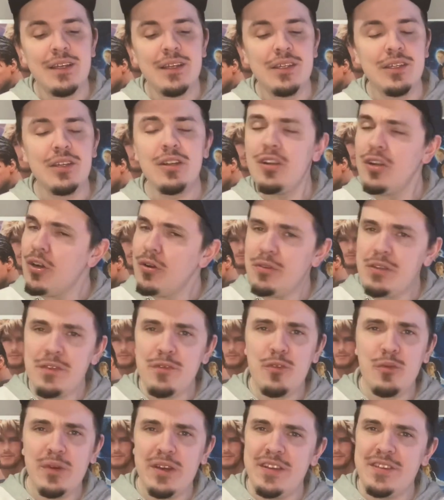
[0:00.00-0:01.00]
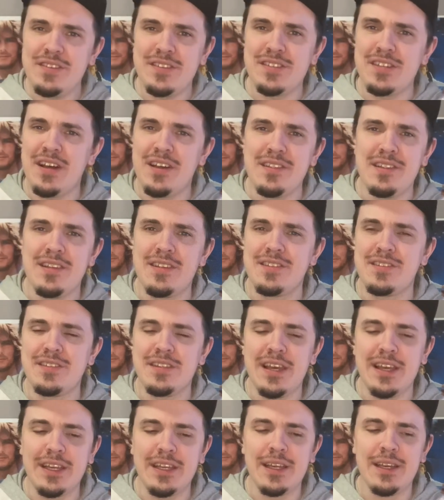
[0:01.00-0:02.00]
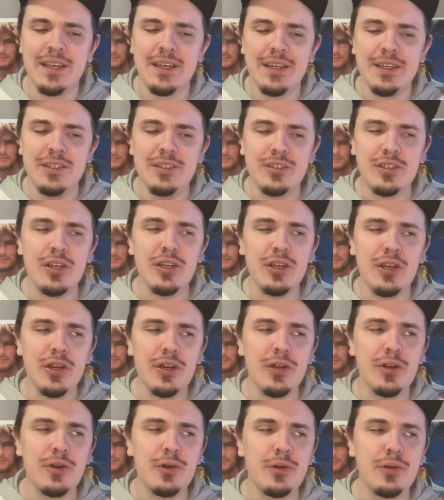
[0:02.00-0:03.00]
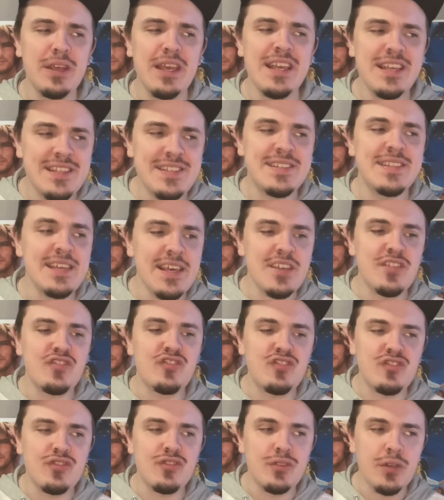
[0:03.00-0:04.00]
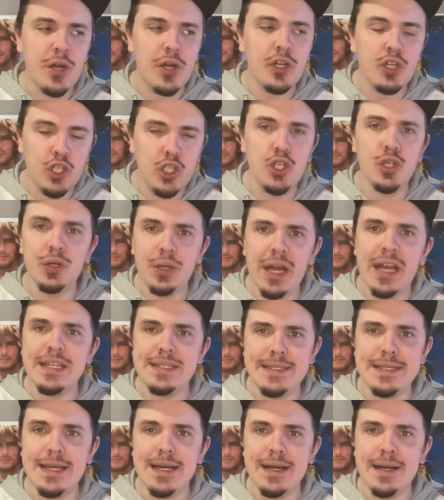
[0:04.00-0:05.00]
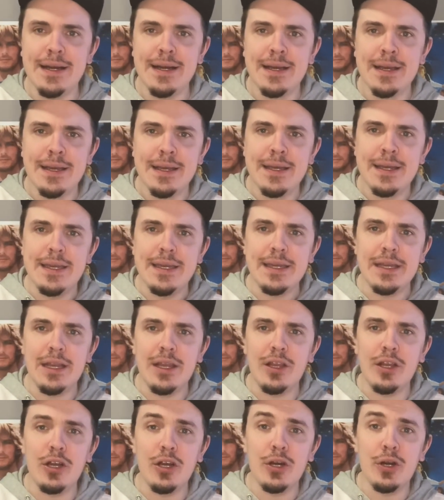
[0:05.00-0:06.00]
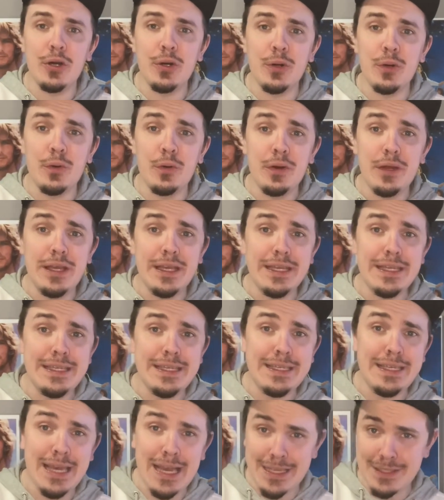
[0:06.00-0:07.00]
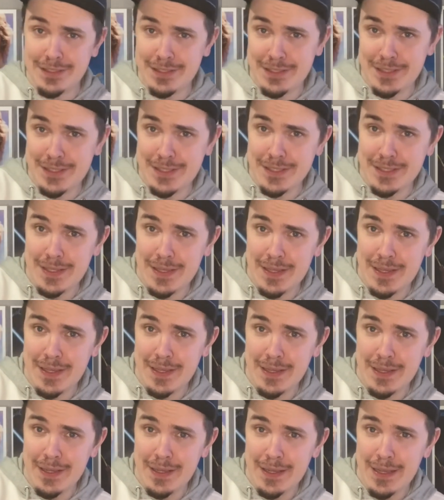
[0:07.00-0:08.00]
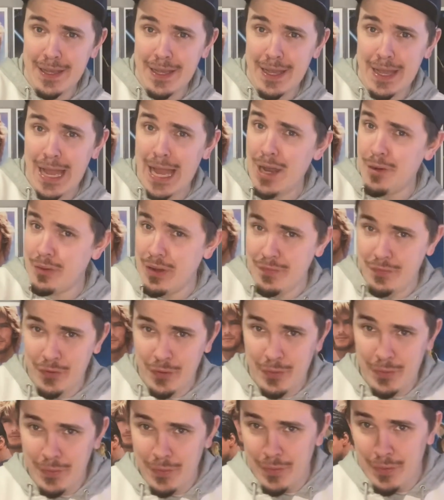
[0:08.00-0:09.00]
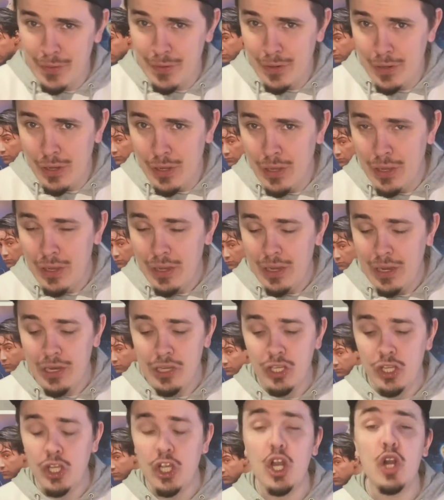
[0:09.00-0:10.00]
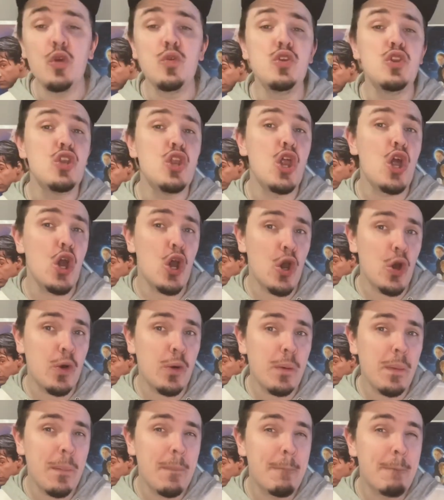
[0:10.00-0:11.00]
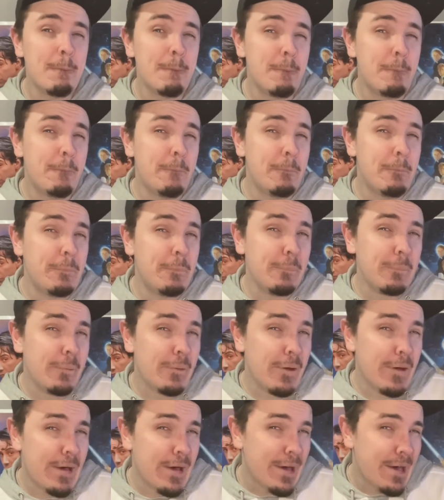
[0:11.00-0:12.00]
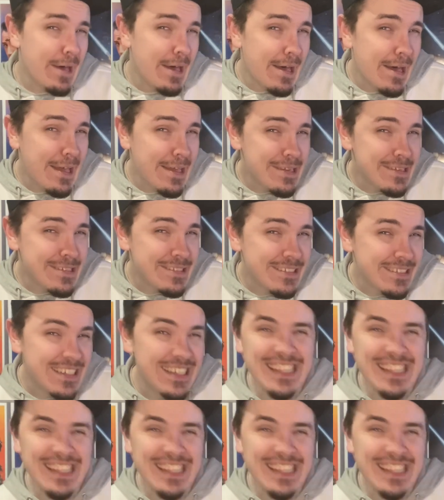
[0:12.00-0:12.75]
you can go different ways on this. Like, you can go, is this a good idea? You can go, yes, however, and you can go, no, but.